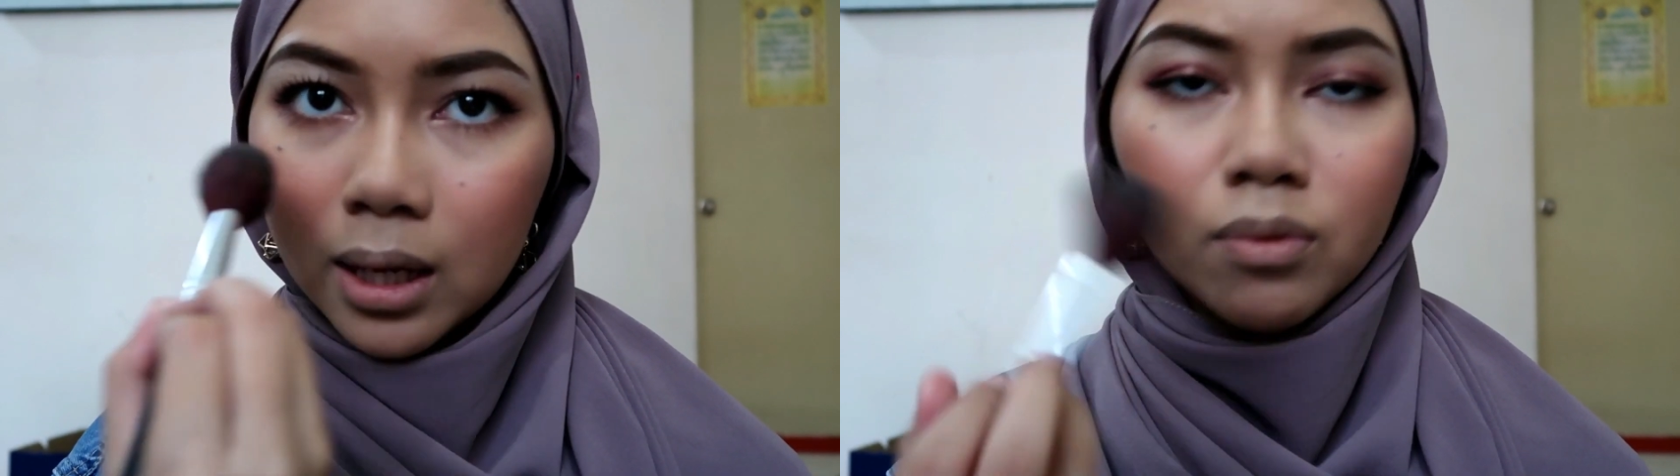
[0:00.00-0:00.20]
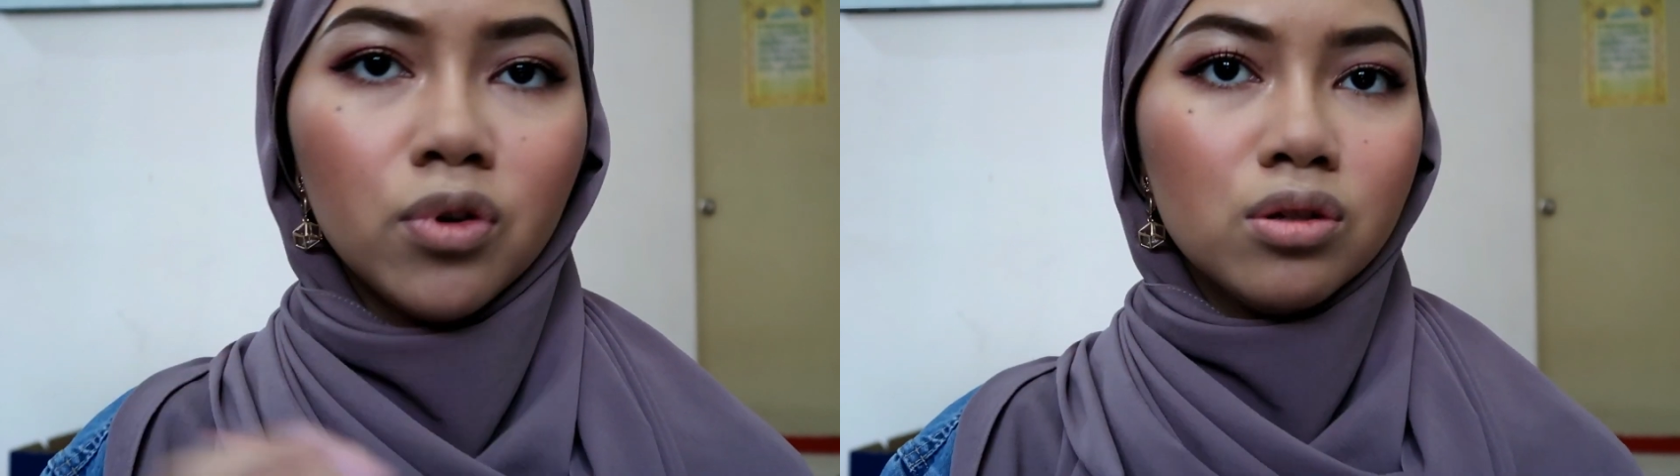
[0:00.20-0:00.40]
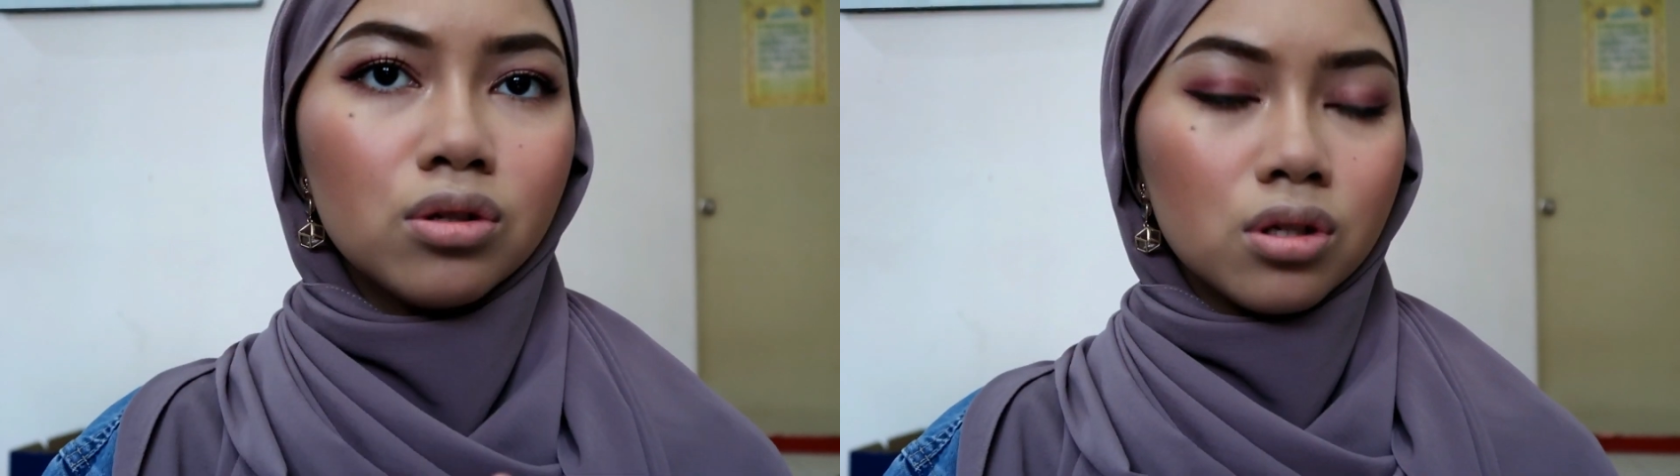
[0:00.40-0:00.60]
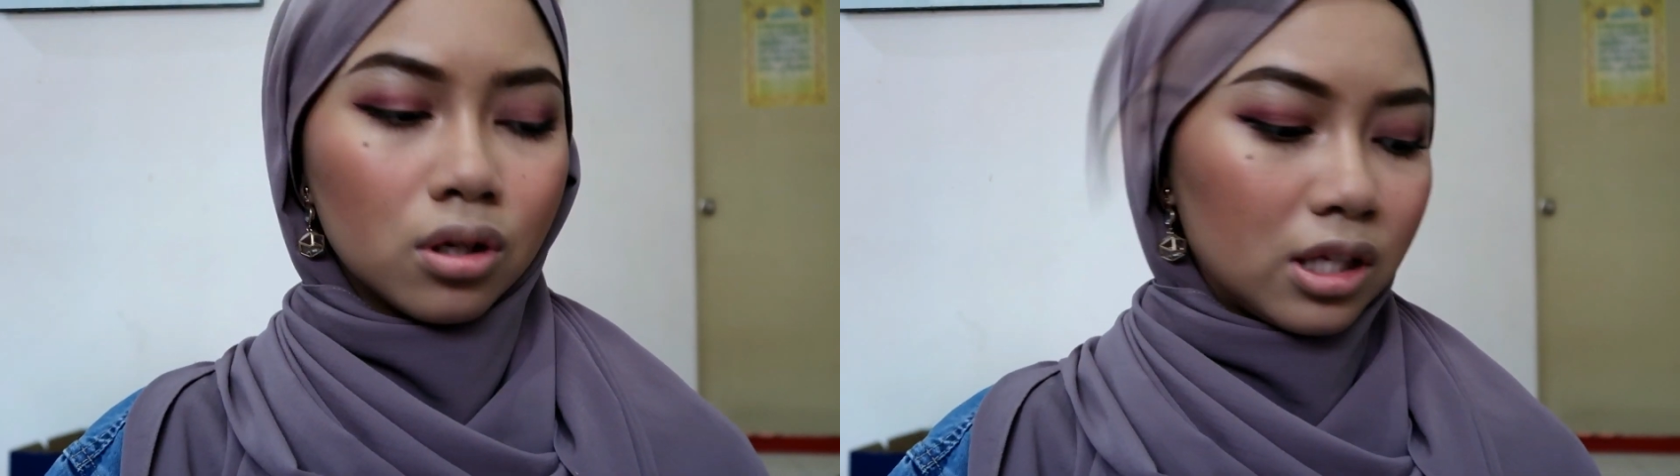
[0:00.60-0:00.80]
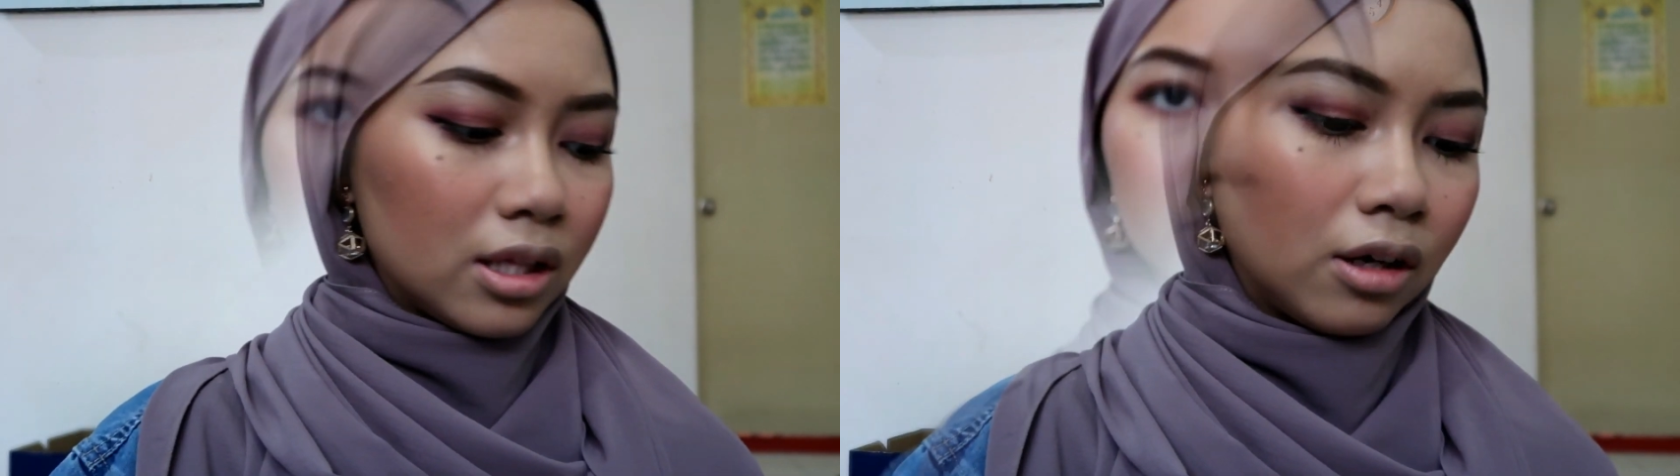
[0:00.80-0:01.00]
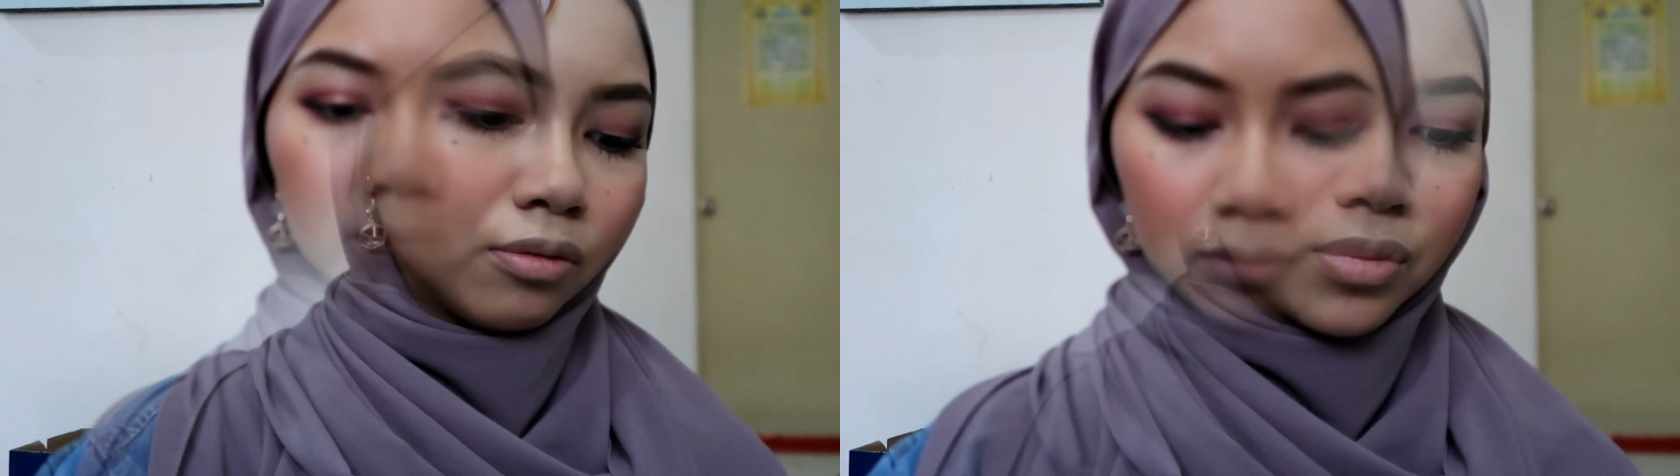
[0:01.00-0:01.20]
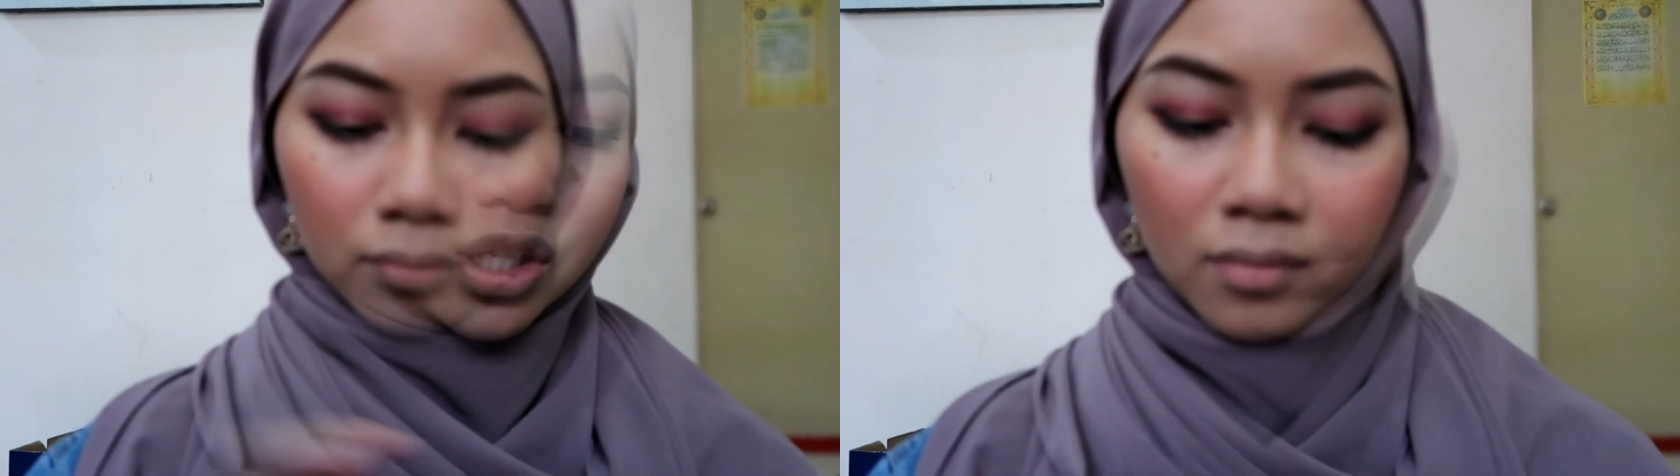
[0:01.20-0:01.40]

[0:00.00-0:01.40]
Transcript: I'm going to tone it down.